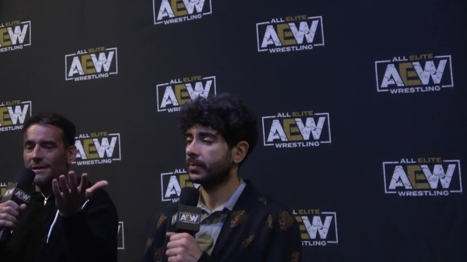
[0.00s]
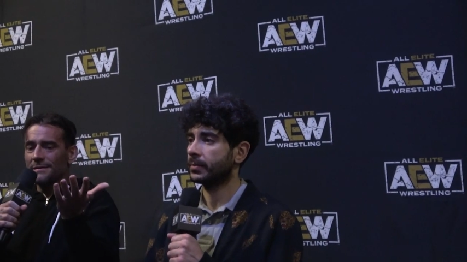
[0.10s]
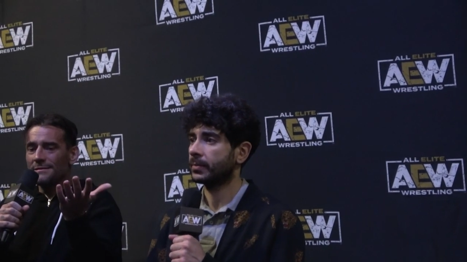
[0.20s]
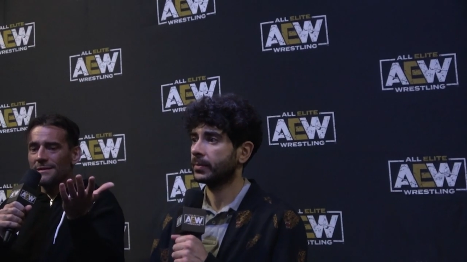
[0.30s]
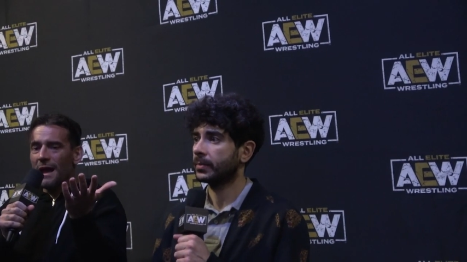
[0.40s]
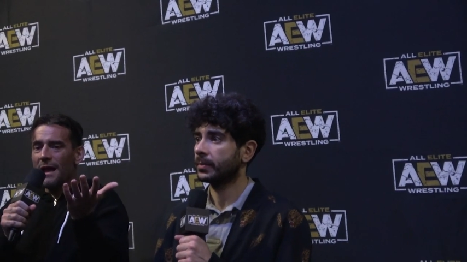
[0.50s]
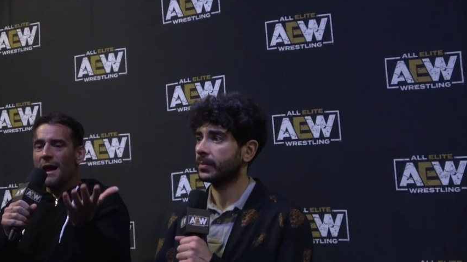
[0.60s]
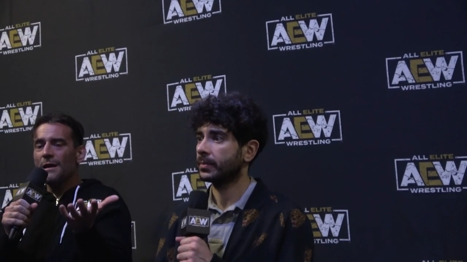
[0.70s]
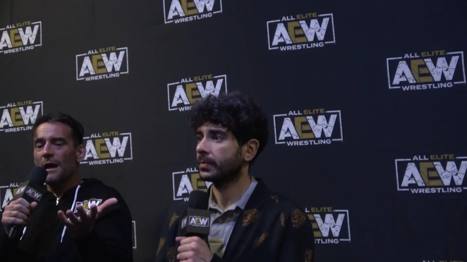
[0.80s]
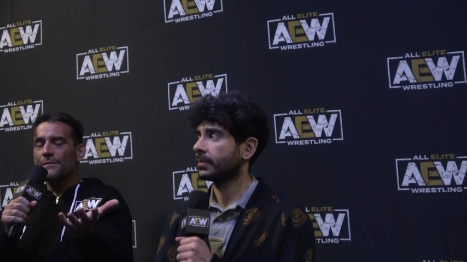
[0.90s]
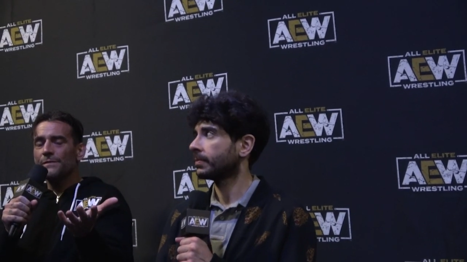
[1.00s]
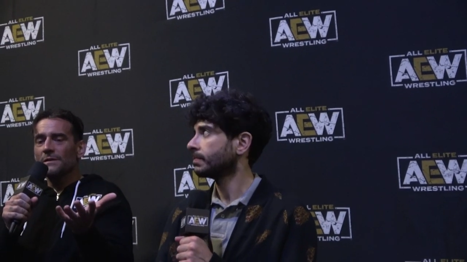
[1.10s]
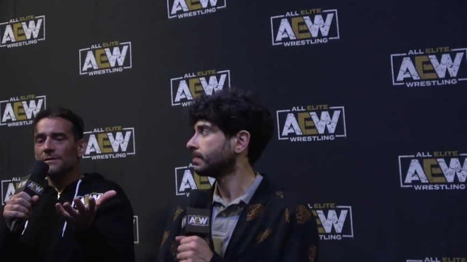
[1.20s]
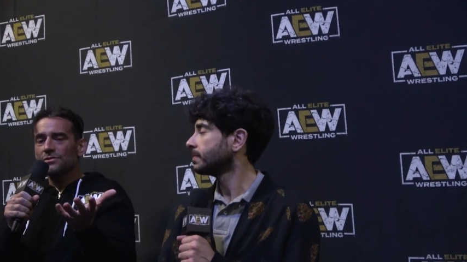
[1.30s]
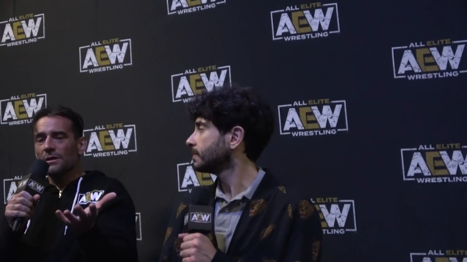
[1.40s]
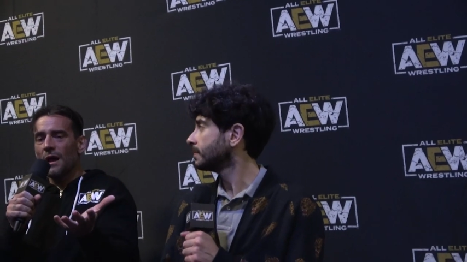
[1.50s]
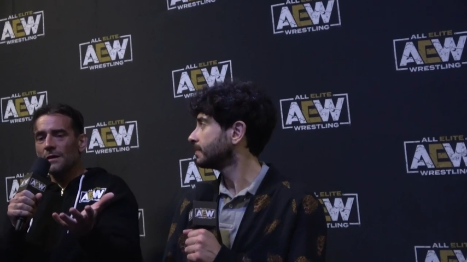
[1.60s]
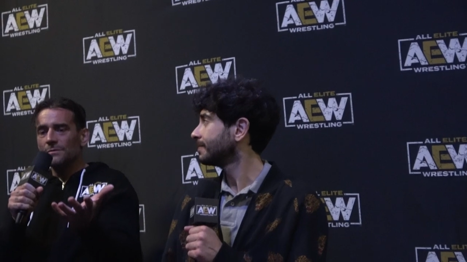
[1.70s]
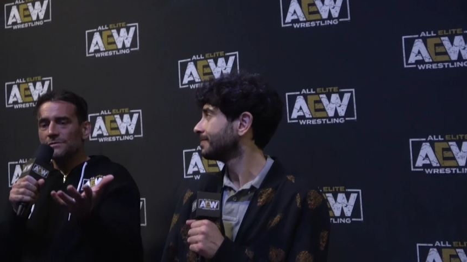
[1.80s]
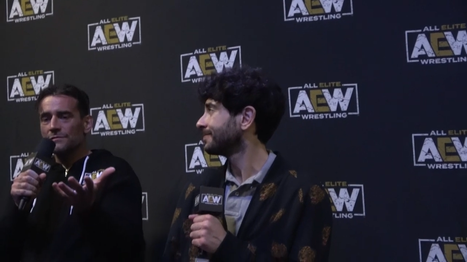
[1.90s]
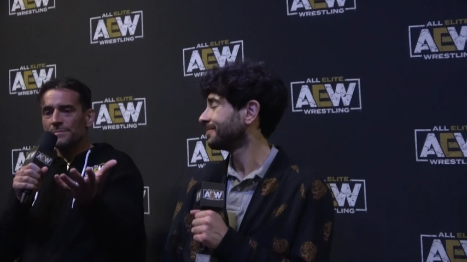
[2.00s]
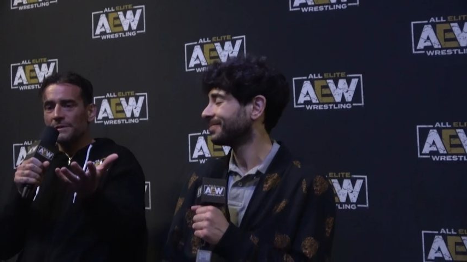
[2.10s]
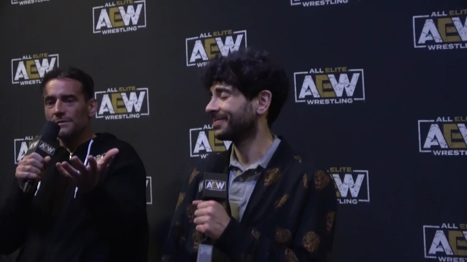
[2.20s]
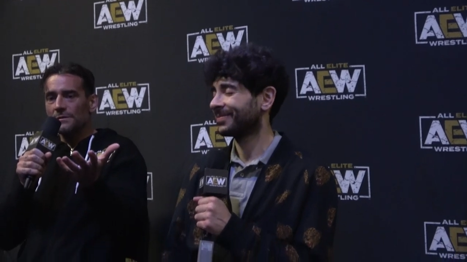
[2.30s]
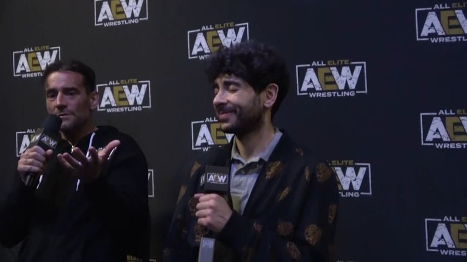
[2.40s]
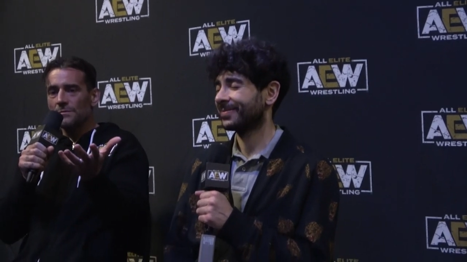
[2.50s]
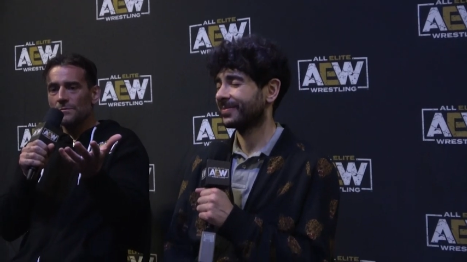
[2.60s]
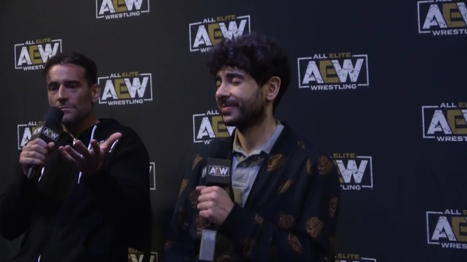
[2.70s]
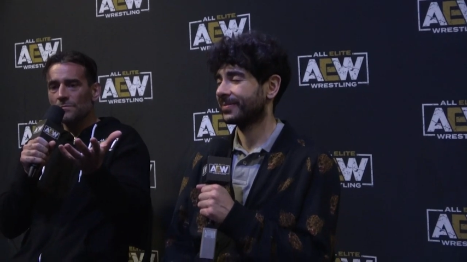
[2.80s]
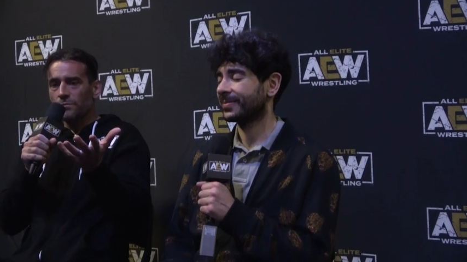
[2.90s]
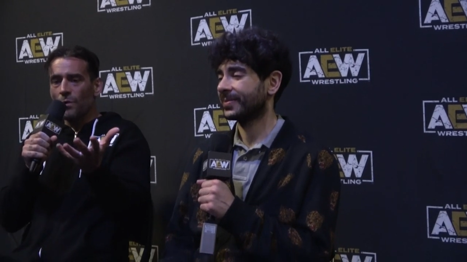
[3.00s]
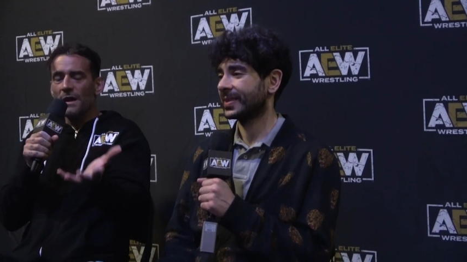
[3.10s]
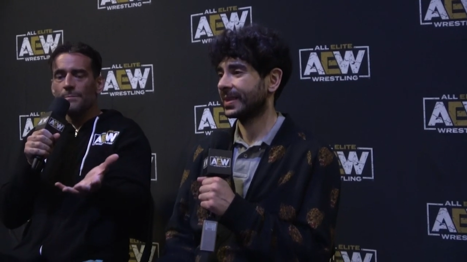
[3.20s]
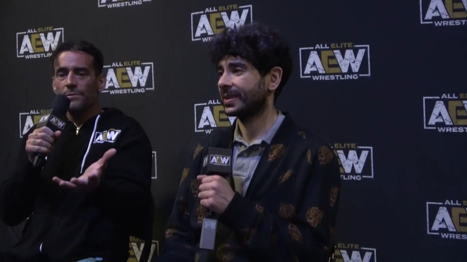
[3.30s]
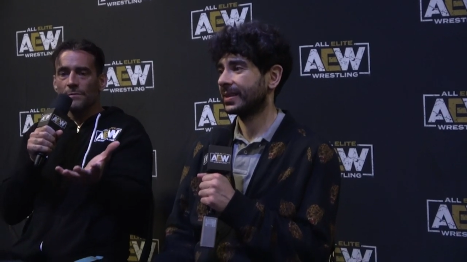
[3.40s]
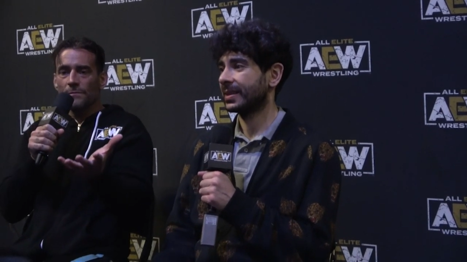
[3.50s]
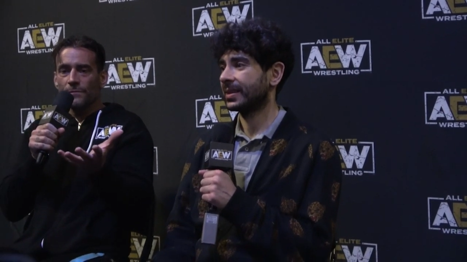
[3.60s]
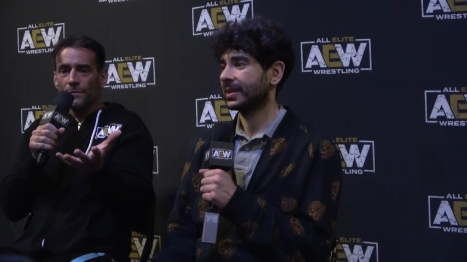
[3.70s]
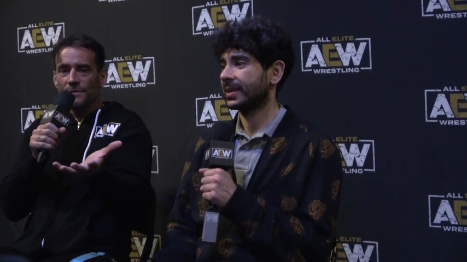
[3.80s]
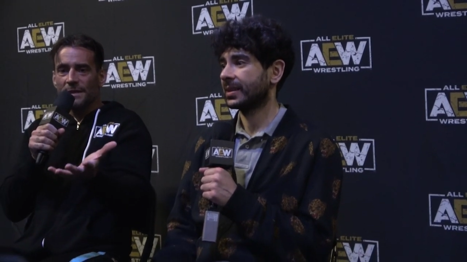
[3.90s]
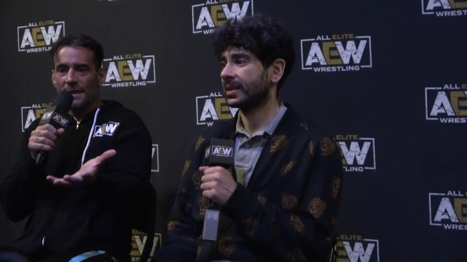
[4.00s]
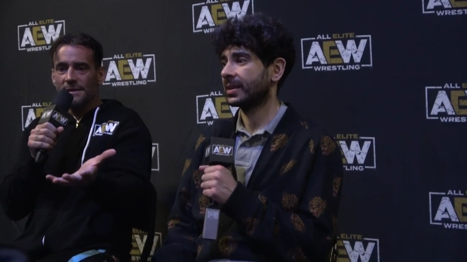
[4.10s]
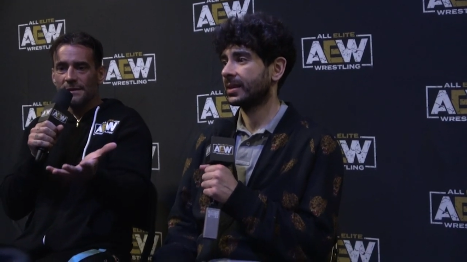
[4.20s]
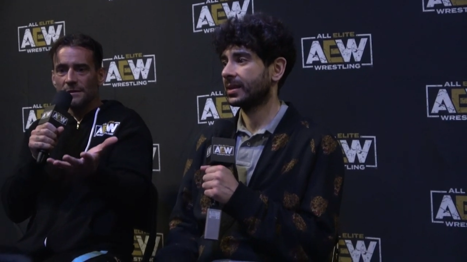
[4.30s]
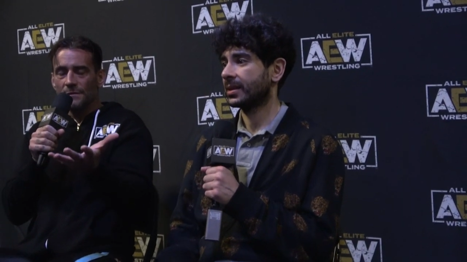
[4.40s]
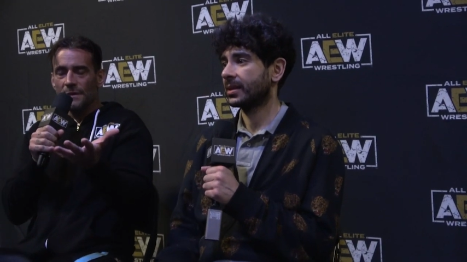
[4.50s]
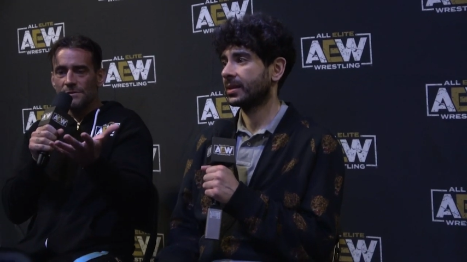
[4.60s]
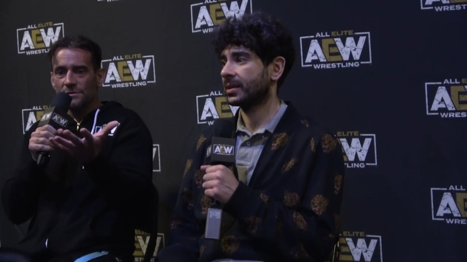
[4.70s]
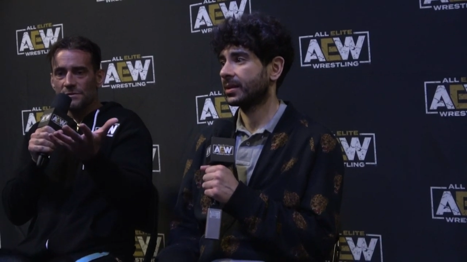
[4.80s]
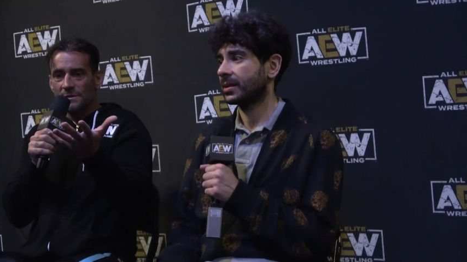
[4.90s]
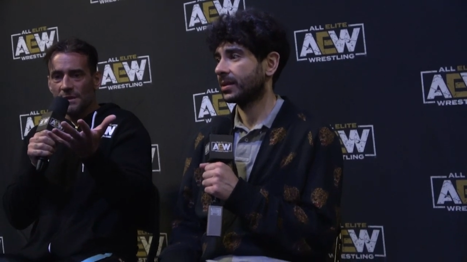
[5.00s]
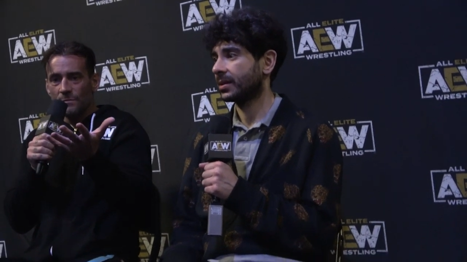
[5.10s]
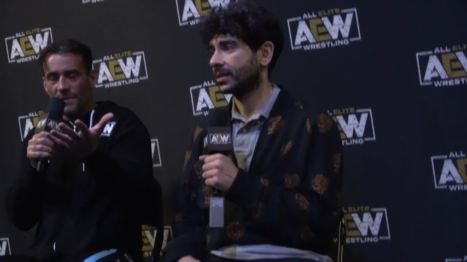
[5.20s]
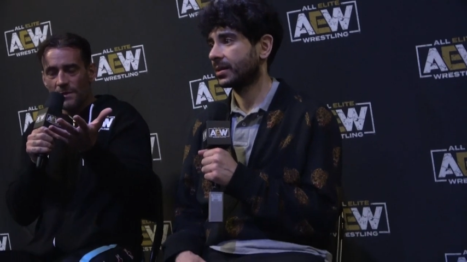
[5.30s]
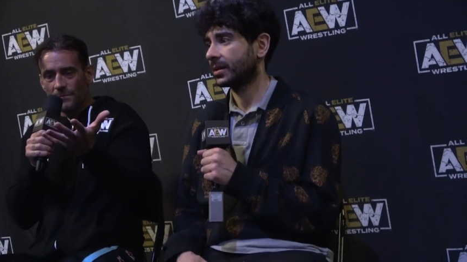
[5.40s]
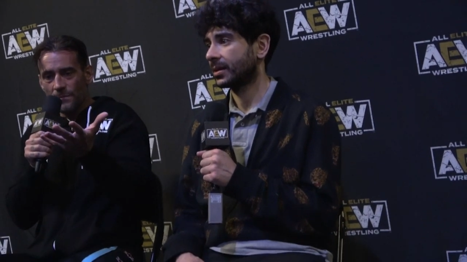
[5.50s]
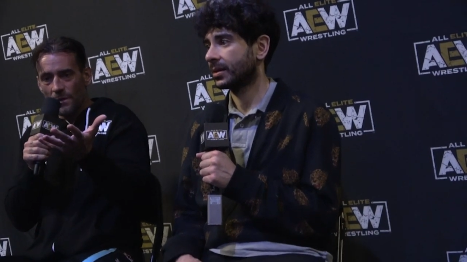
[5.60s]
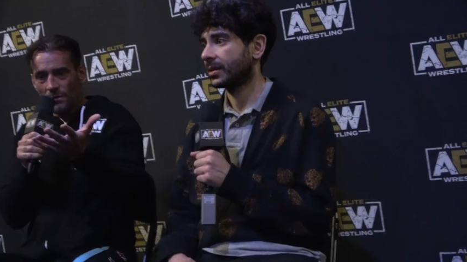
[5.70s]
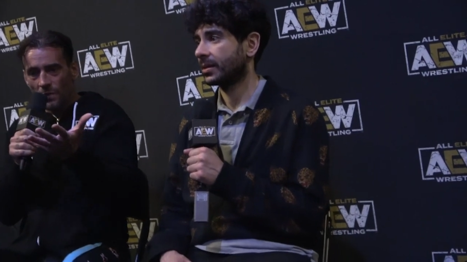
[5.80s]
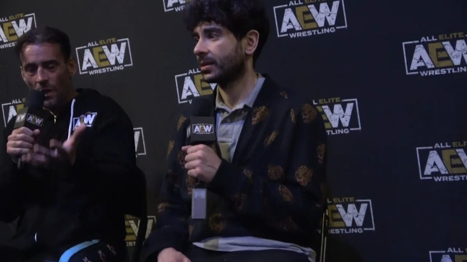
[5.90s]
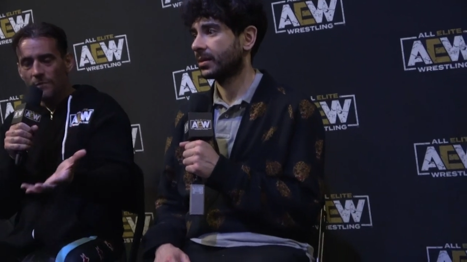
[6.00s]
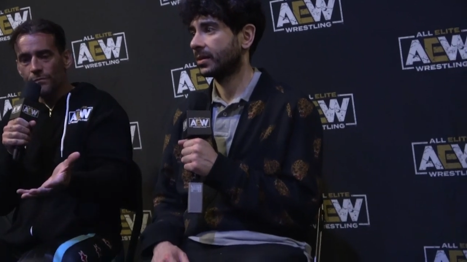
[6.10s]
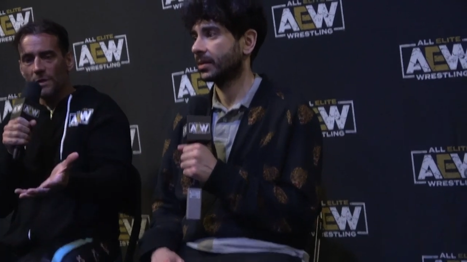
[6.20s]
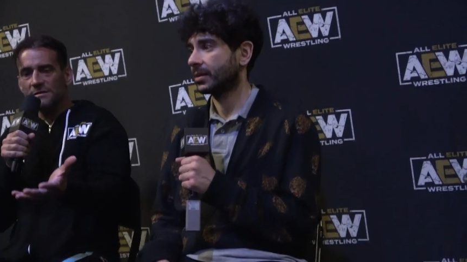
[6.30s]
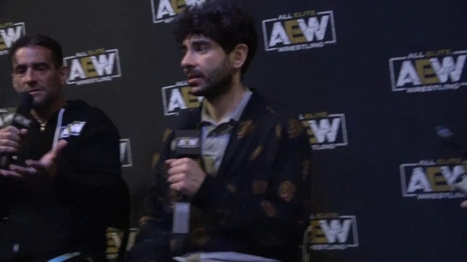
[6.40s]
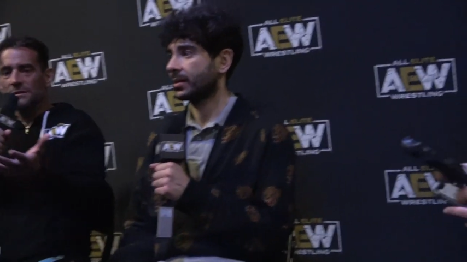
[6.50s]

Speaker 1: I, I feel like Chicago has just been ripe for the taking. They just they they love wrestling and they